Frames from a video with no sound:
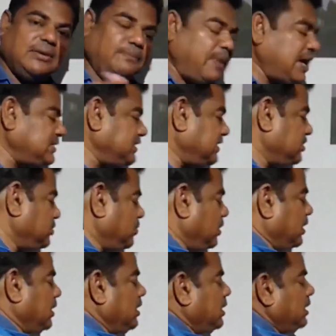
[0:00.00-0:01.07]
bisexual.
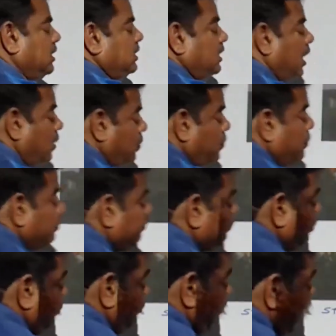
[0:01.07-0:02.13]
Now
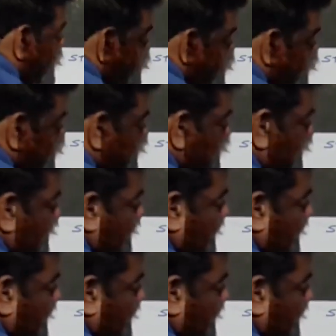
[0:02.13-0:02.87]
when these